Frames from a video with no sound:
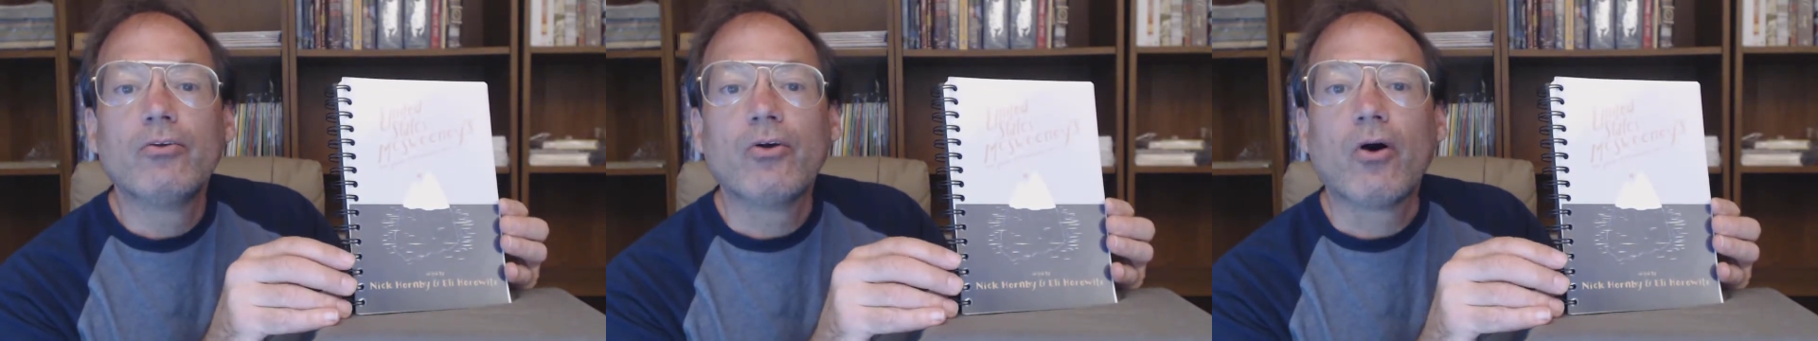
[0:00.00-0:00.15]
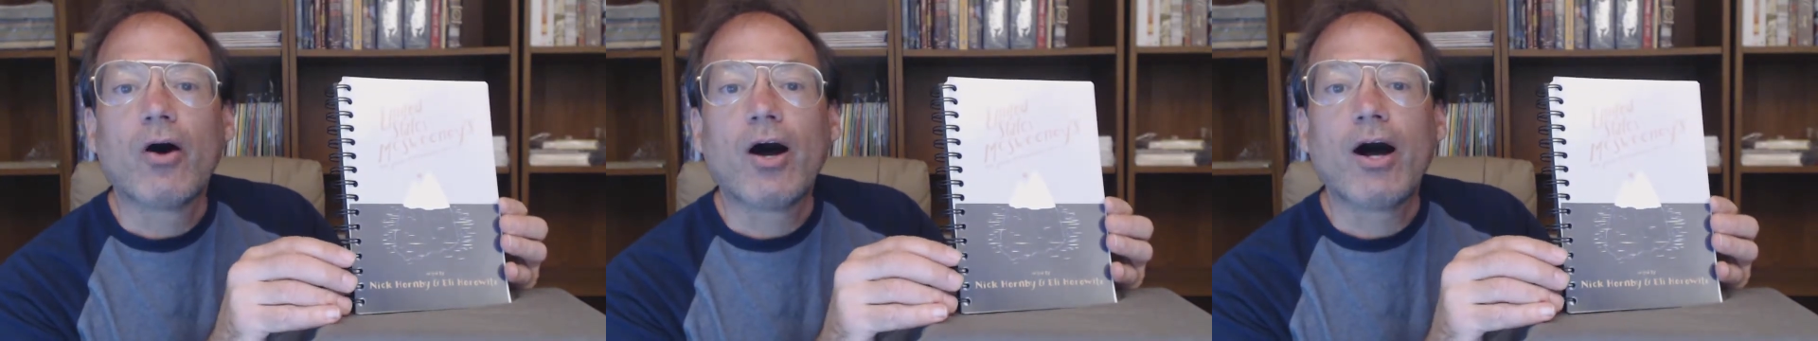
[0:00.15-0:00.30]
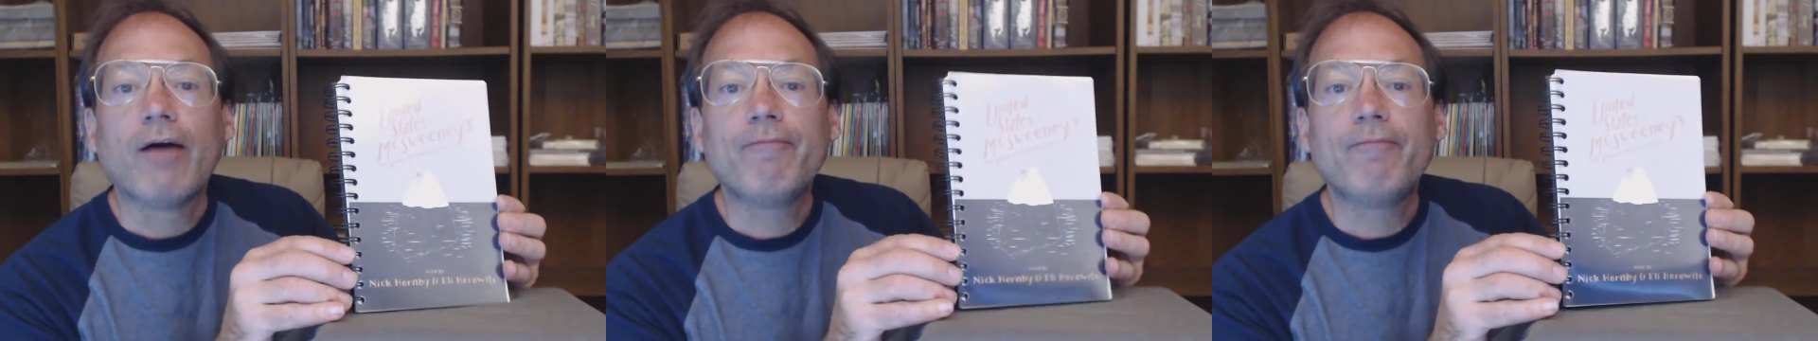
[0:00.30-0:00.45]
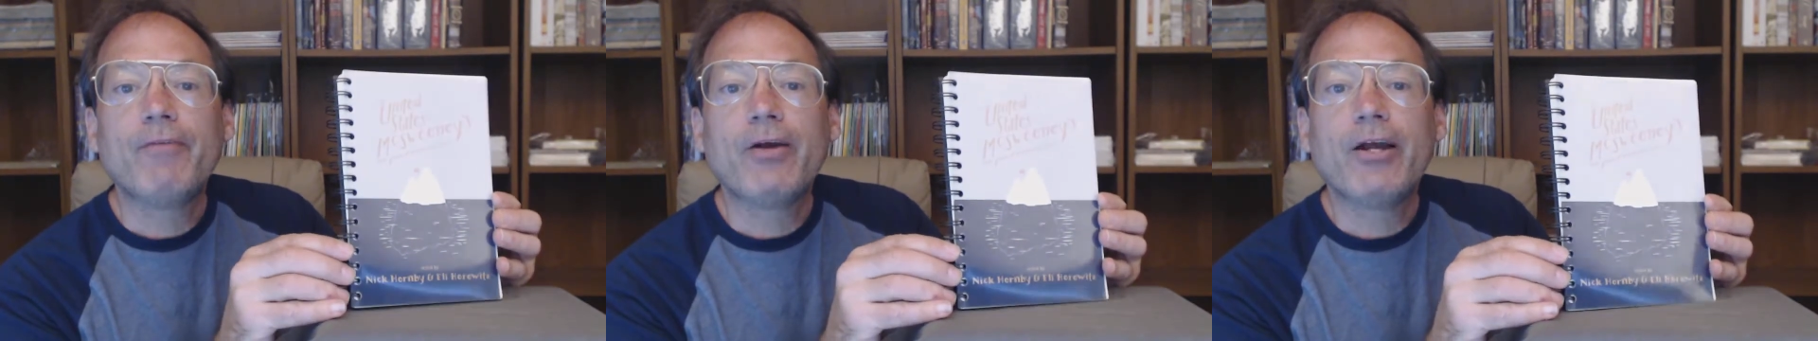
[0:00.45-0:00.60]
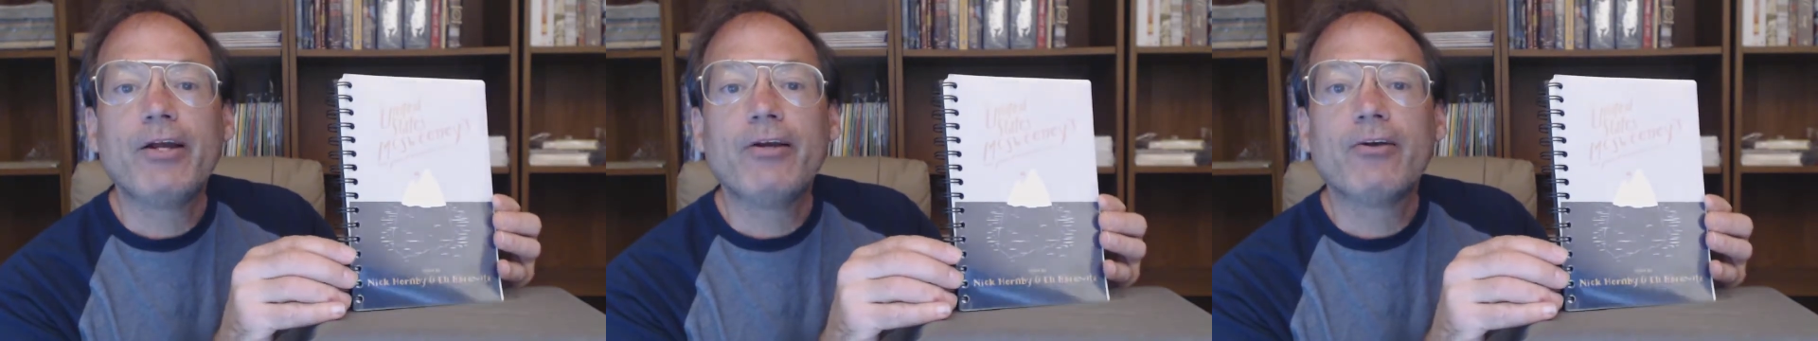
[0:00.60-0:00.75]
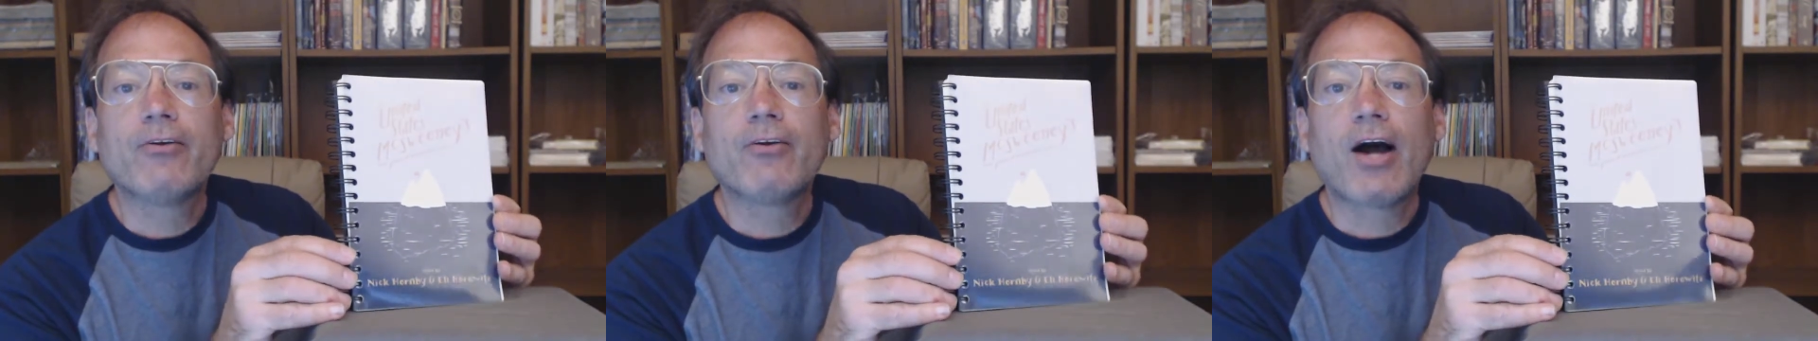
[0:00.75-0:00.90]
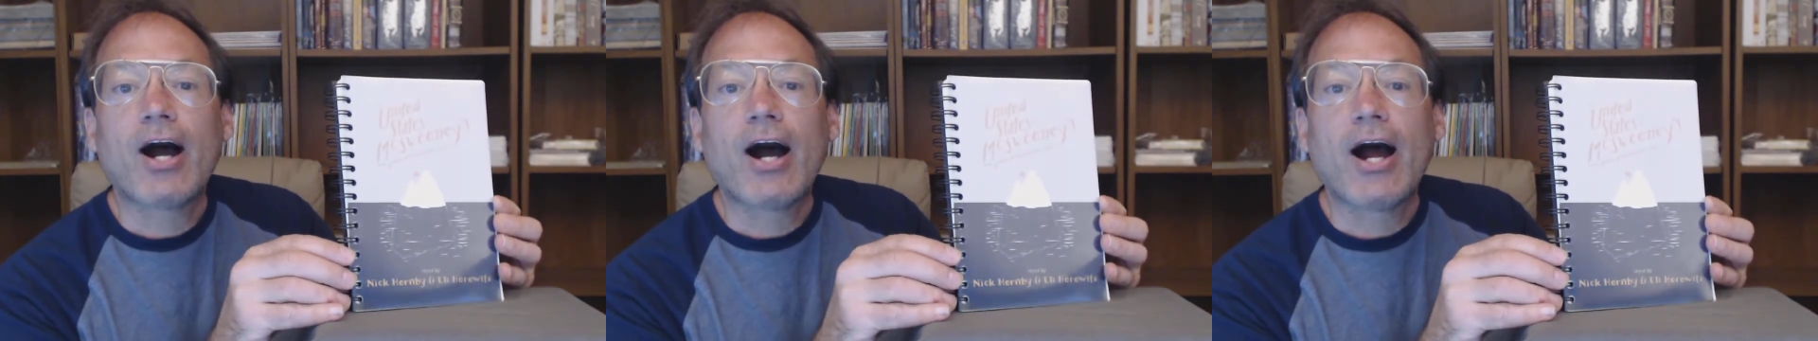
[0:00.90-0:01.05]
So I
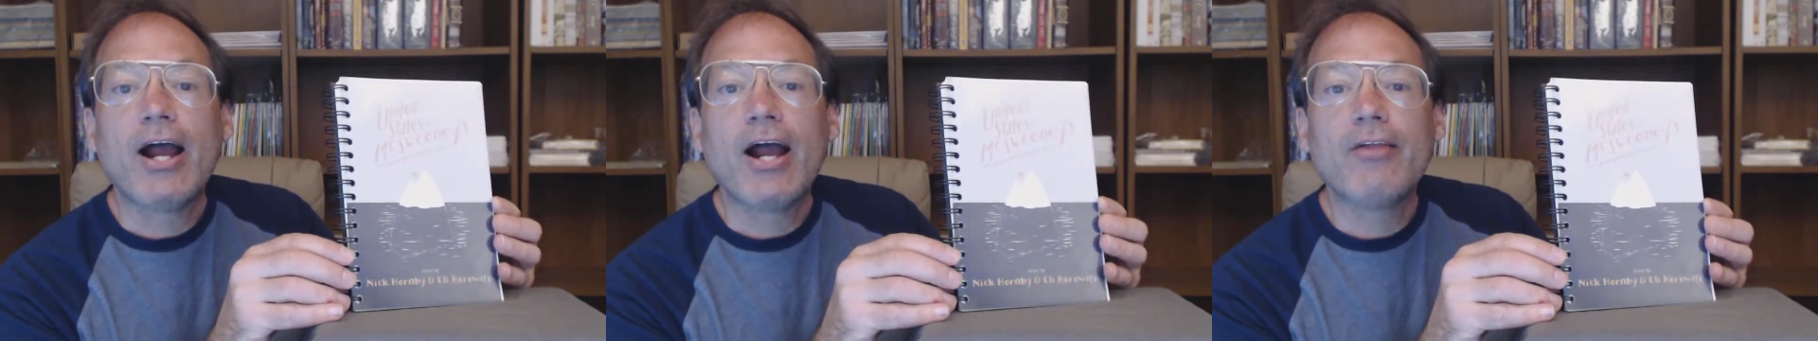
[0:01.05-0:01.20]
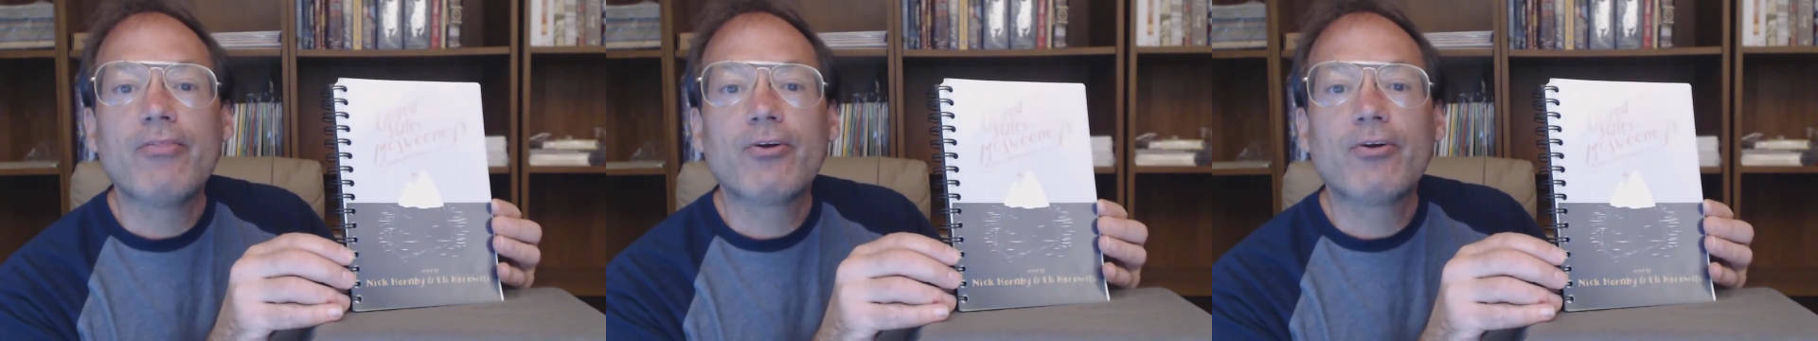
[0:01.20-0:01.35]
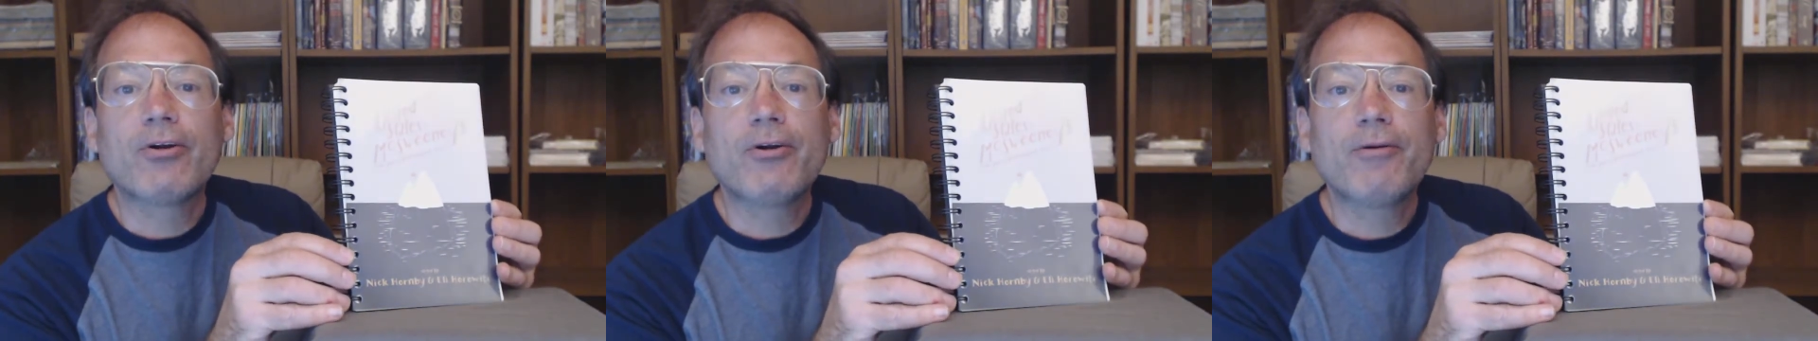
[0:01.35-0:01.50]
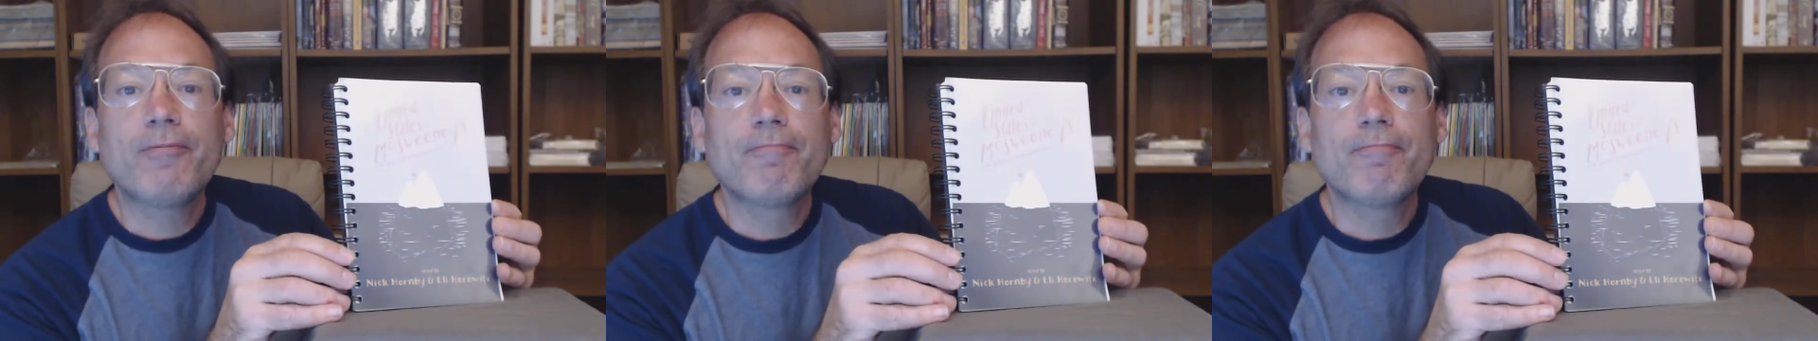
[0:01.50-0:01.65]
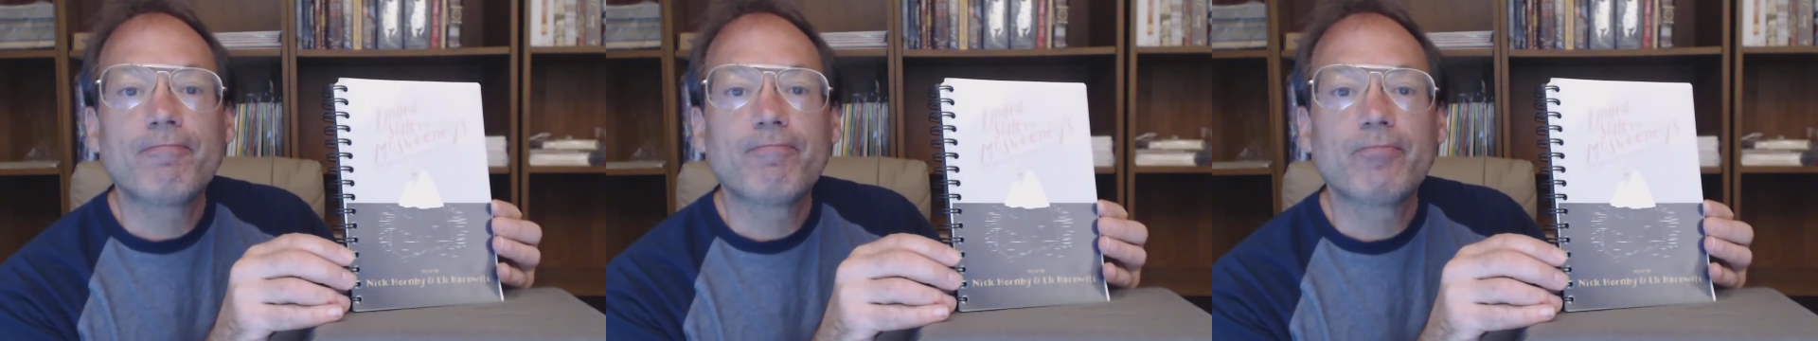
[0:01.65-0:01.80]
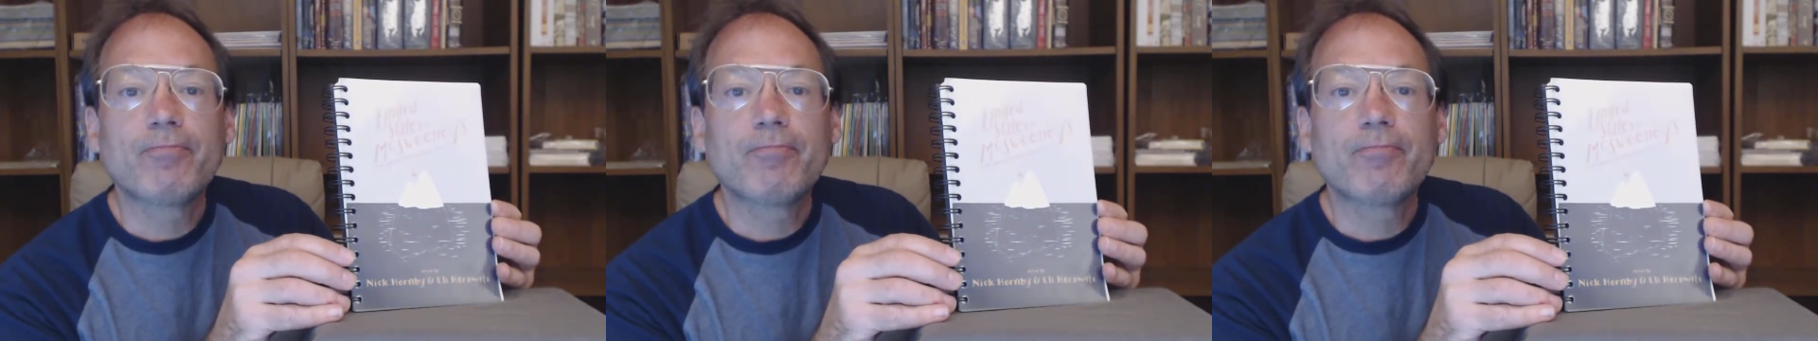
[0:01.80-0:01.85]
figure either